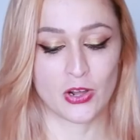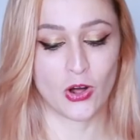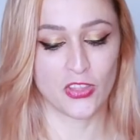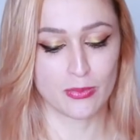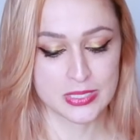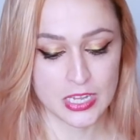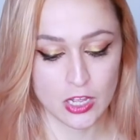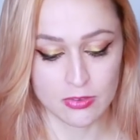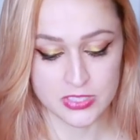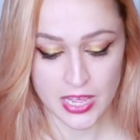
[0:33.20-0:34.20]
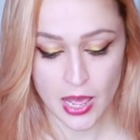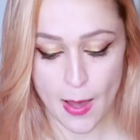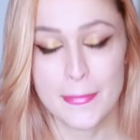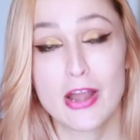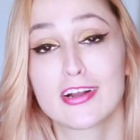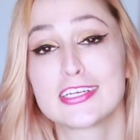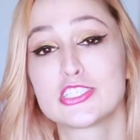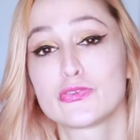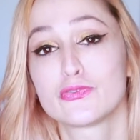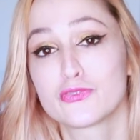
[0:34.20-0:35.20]
and called themselves
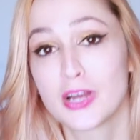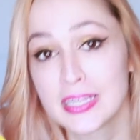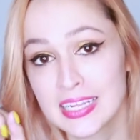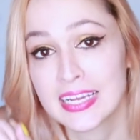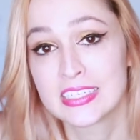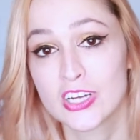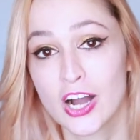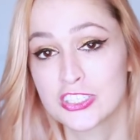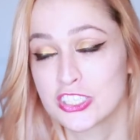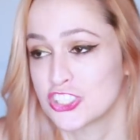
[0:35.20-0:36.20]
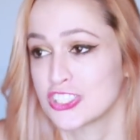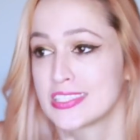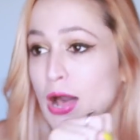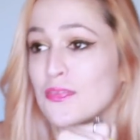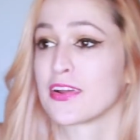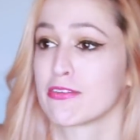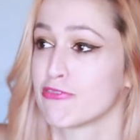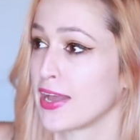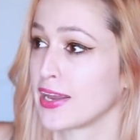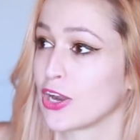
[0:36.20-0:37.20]
America's frontline doctors, just out there
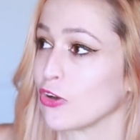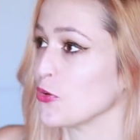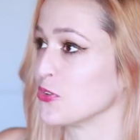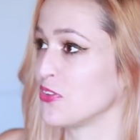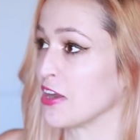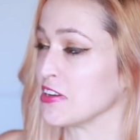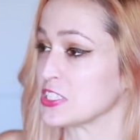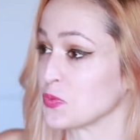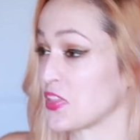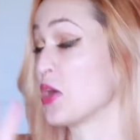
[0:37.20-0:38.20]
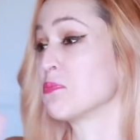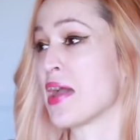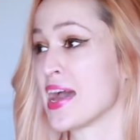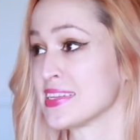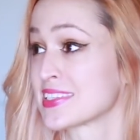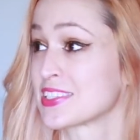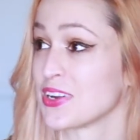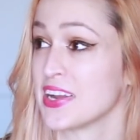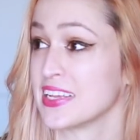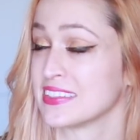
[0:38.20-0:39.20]
fighting coronavirus without masks
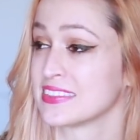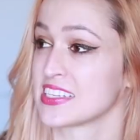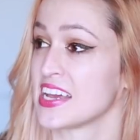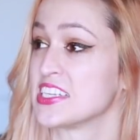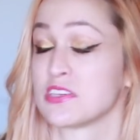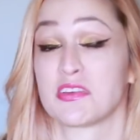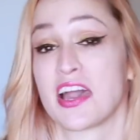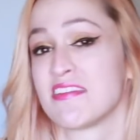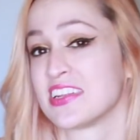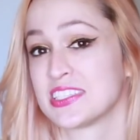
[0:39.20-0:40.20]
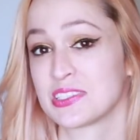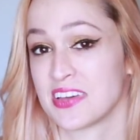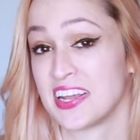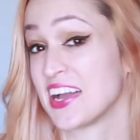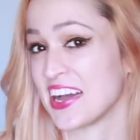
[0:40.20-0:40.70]
or any scientific evidence of any